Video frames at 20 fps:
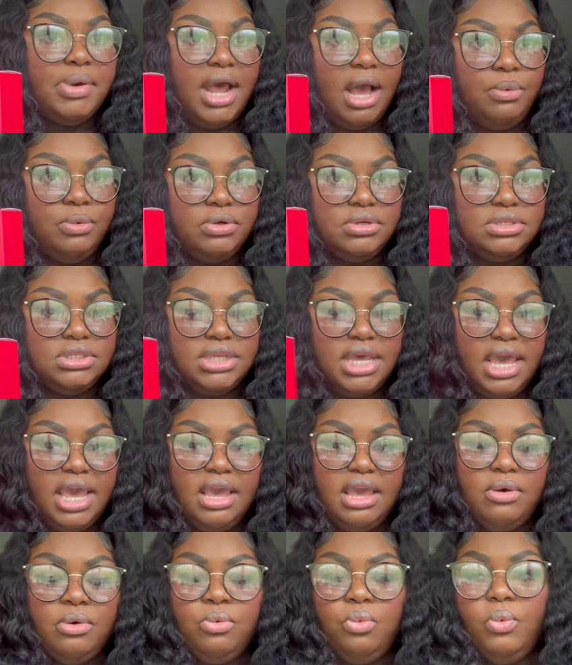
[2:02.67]
I will
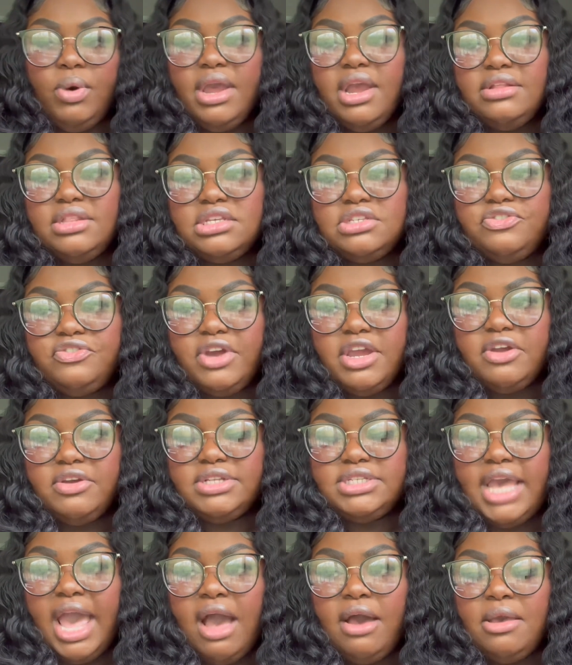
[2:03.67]
say, wearing this
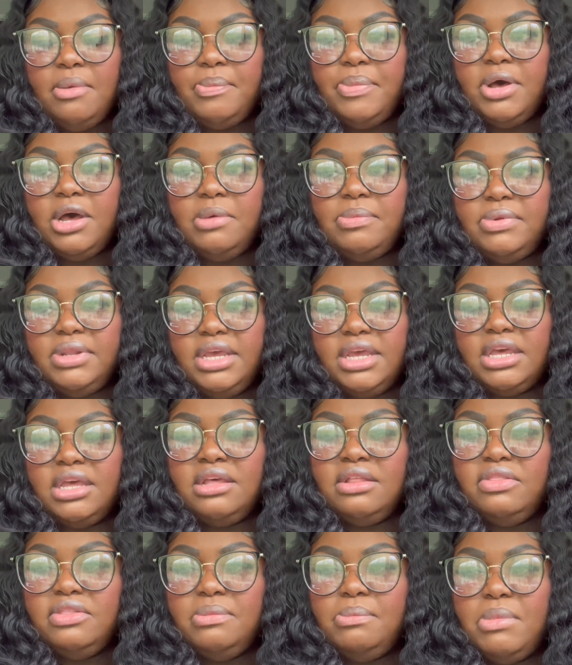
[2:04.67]
fragrance out in public,
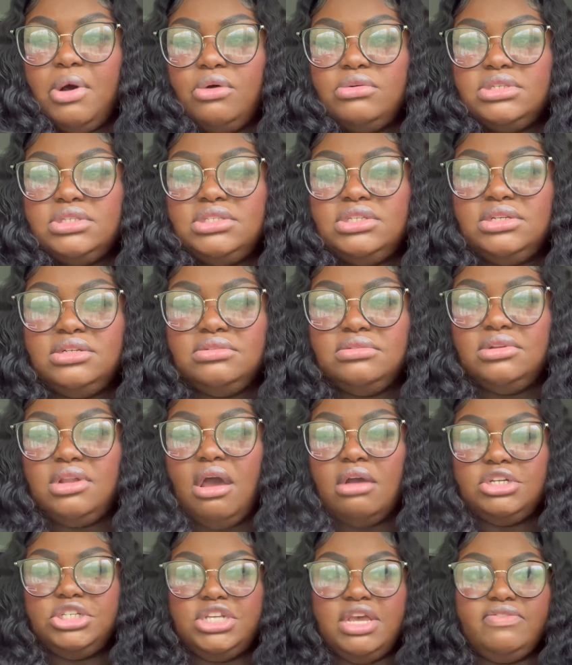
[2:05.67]
the most
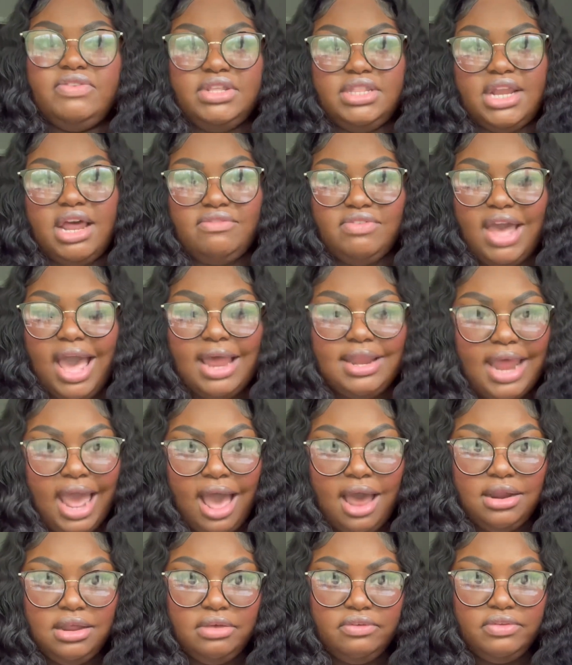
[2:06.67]
longevity that I've gotten
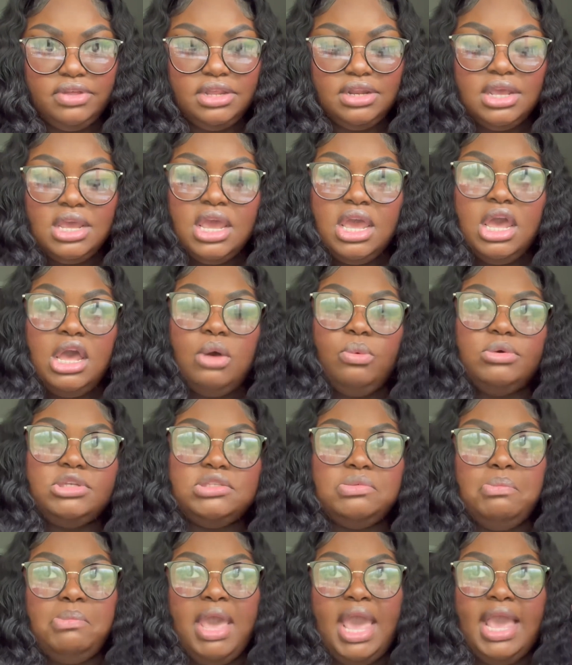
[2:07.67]
out of it
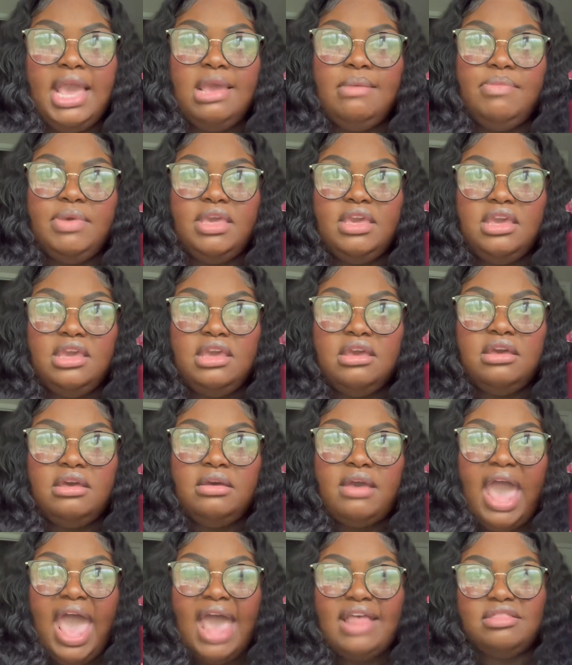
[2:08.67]
was maybe
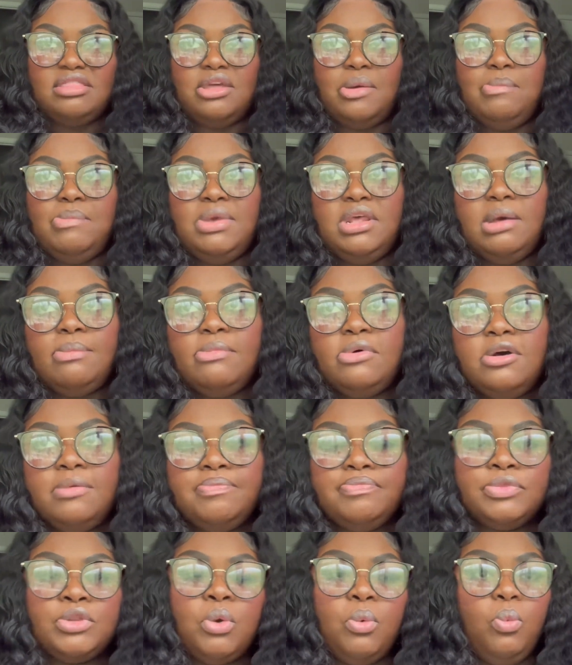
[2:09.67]
at the
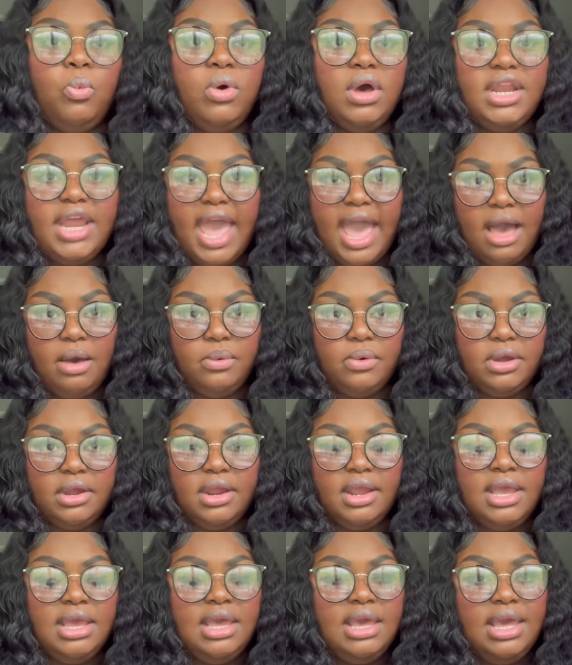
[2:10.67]
minimum 1
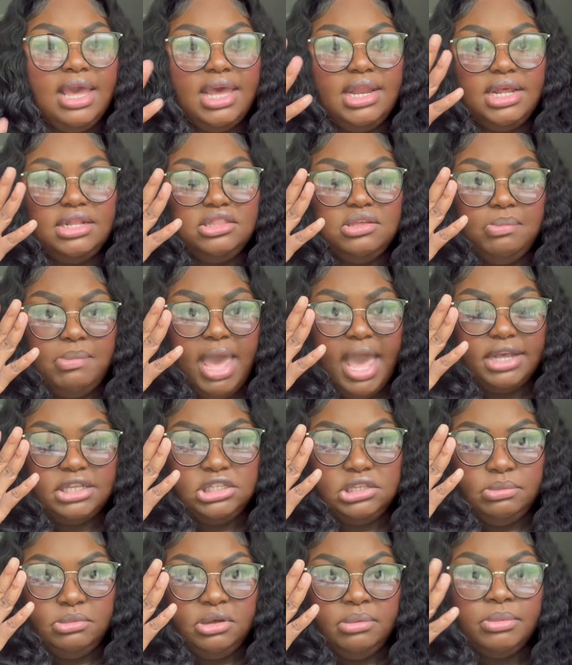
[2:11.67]
hour and at the
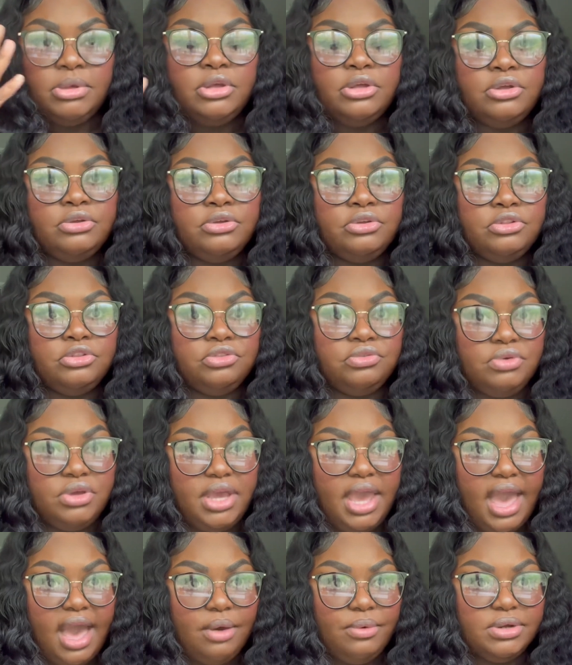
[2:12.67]
maximum
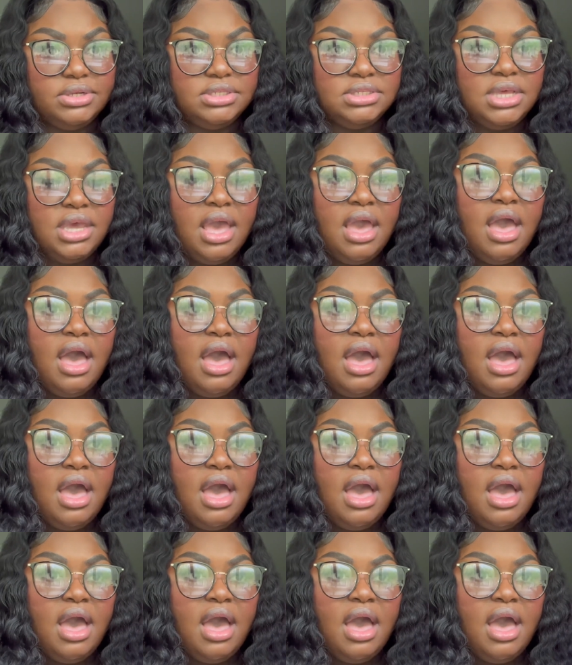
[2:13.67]
3 hours.